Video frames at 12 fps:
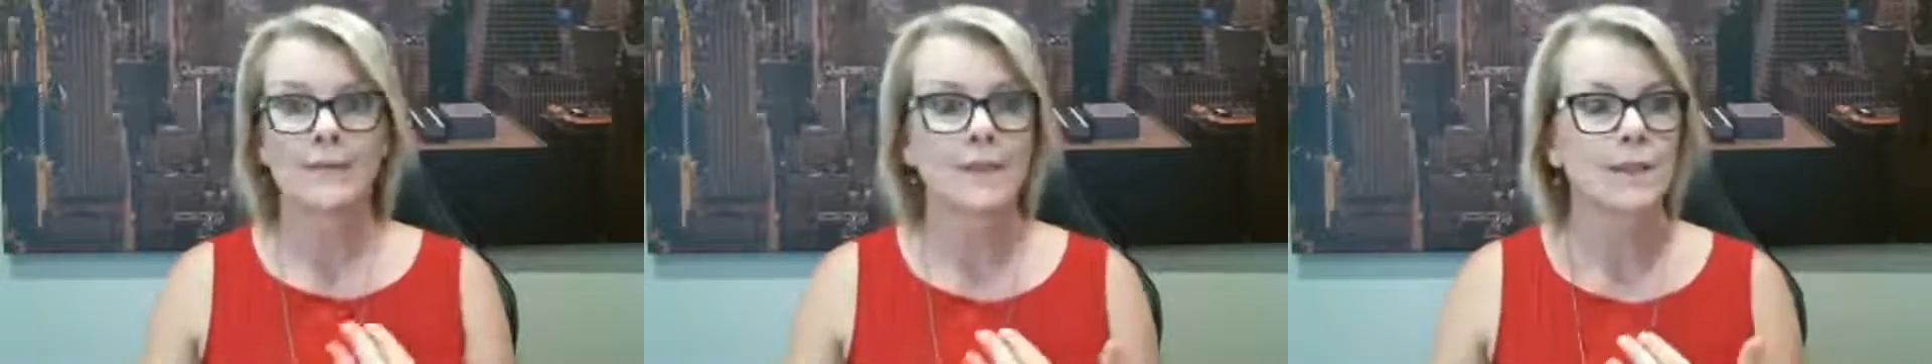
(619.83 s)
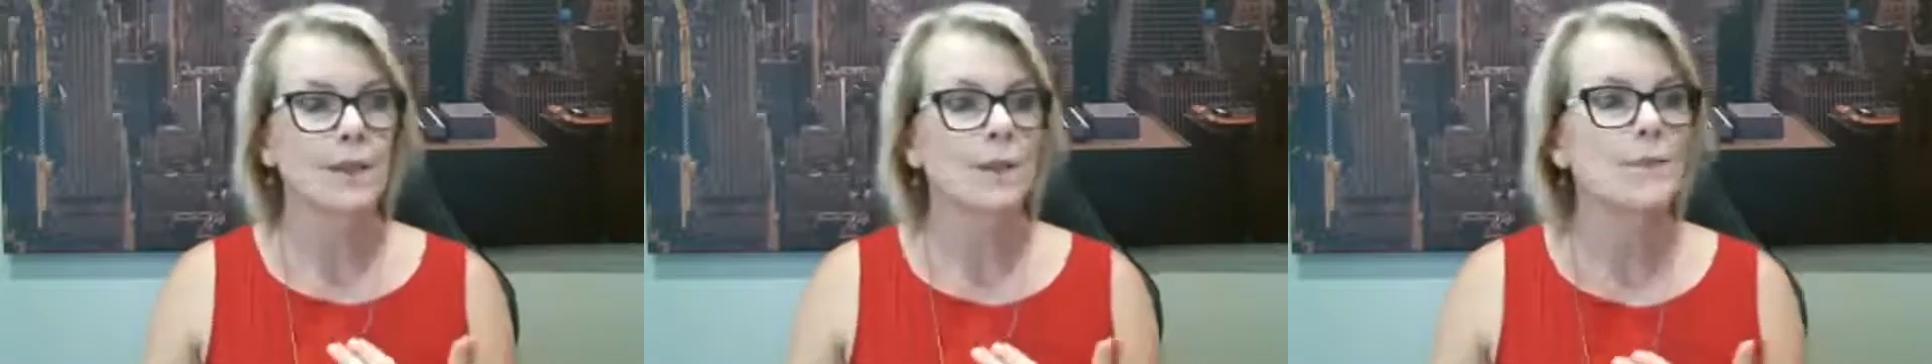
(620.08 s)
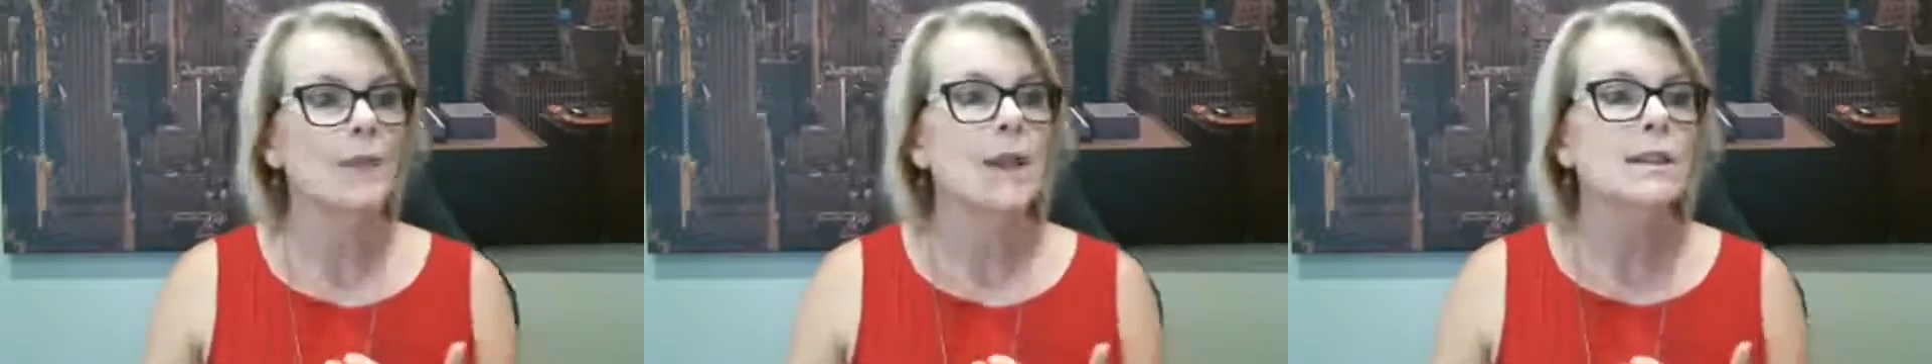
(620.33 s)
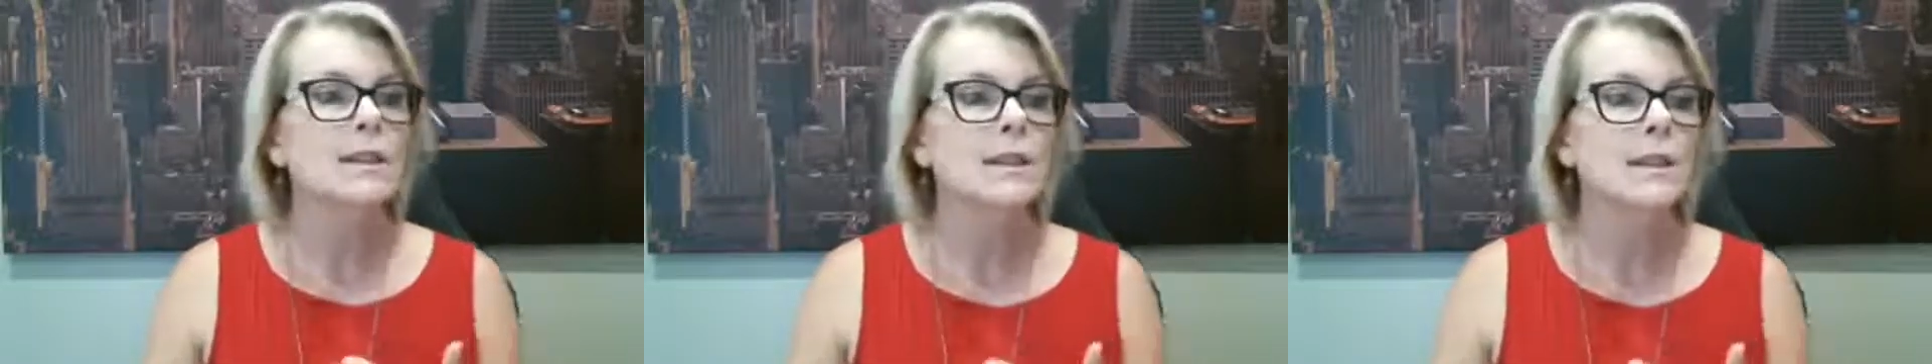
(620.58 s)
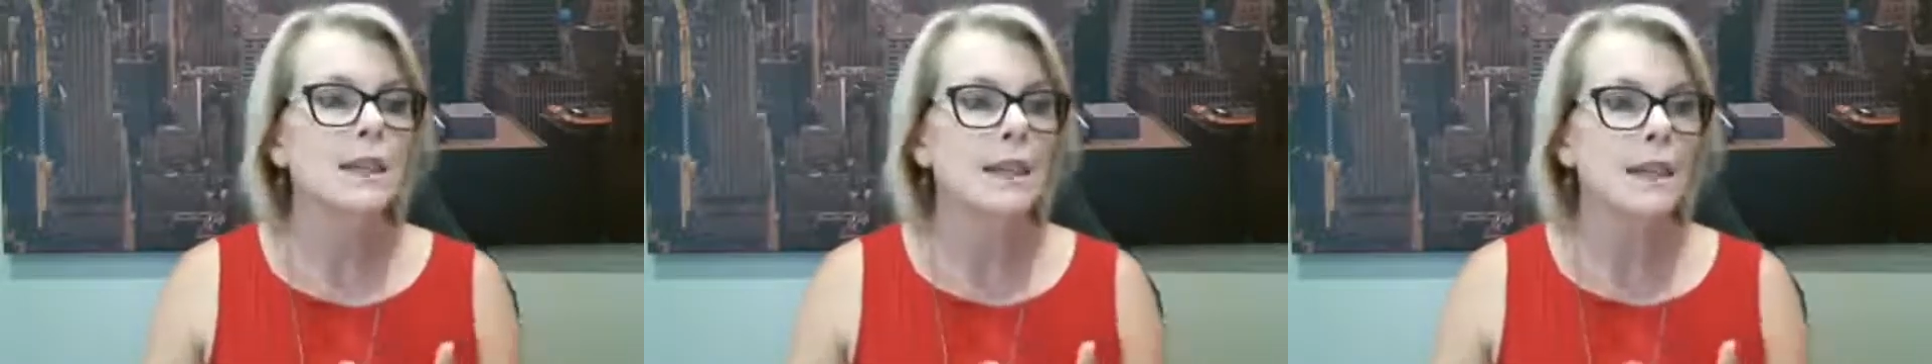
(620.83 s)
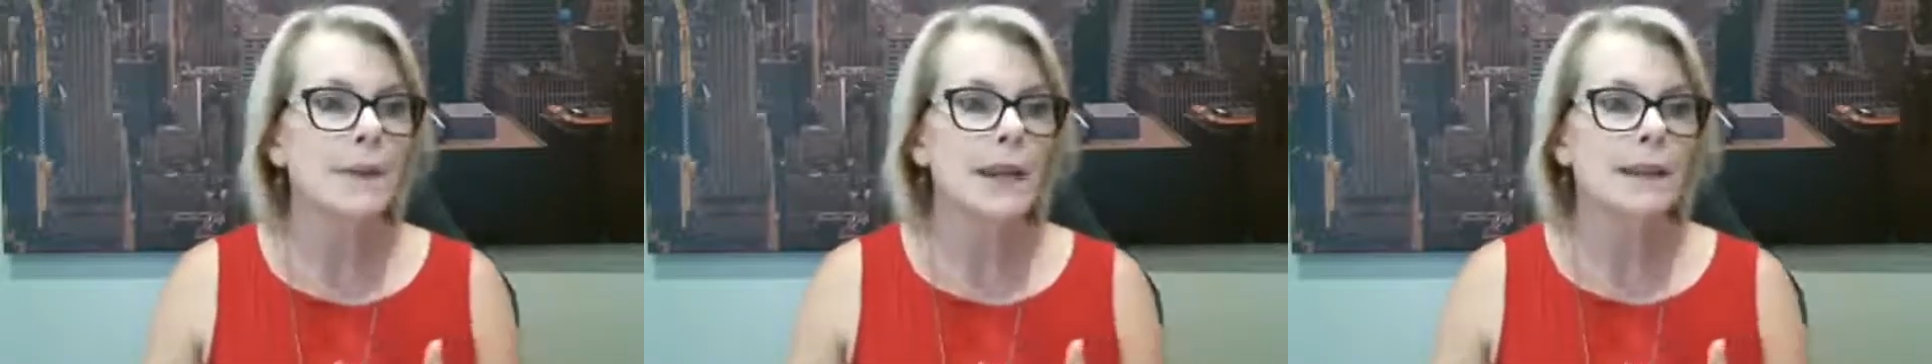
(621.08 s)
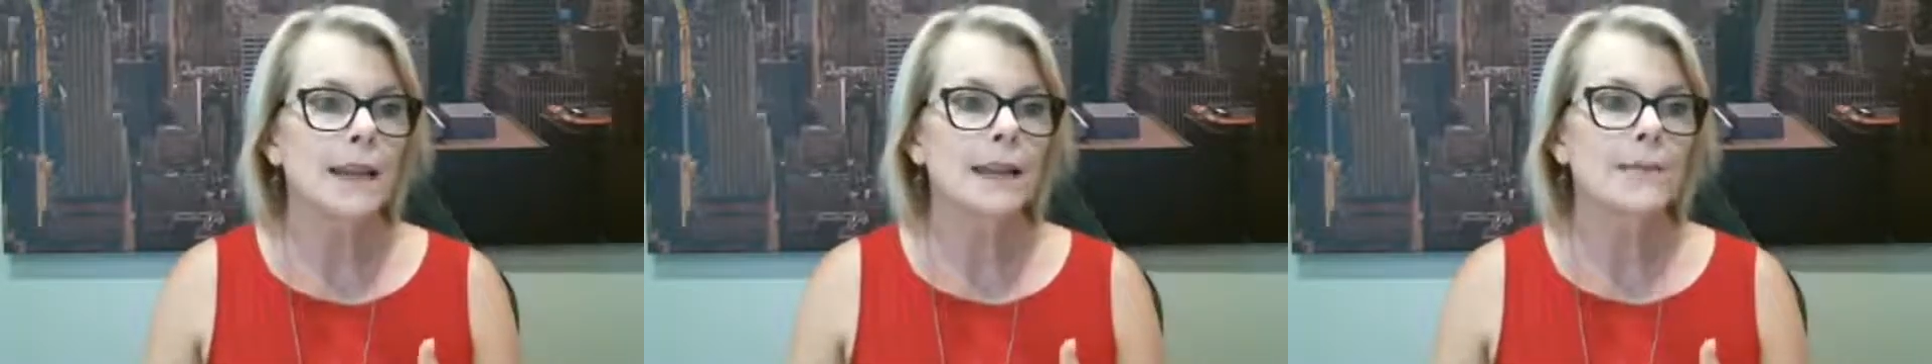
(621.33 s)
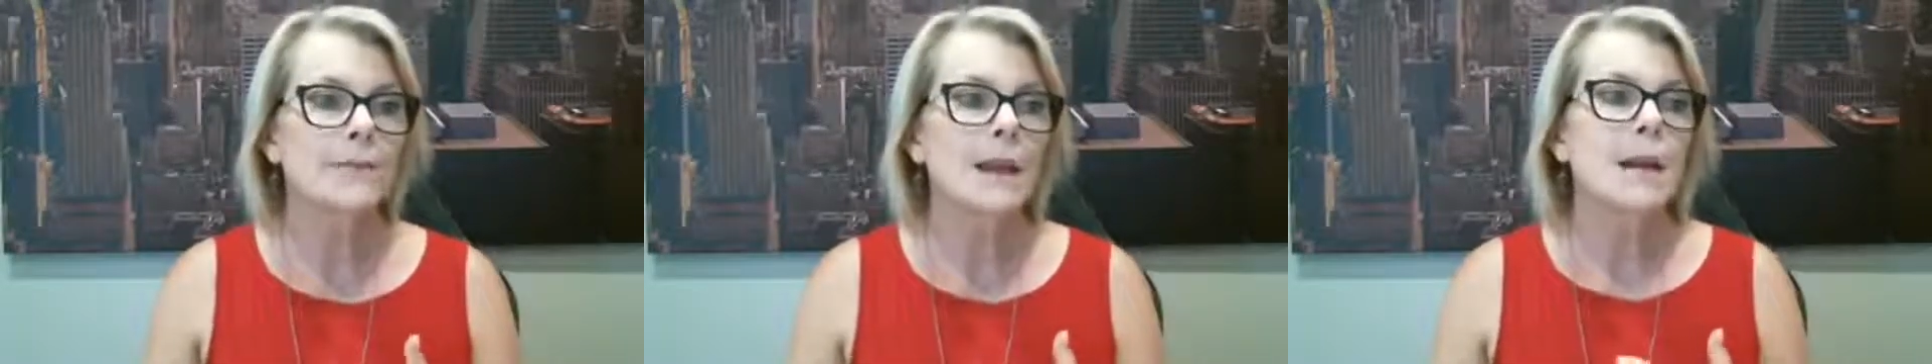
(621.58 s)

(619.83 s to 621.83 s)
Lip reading: So just think about that.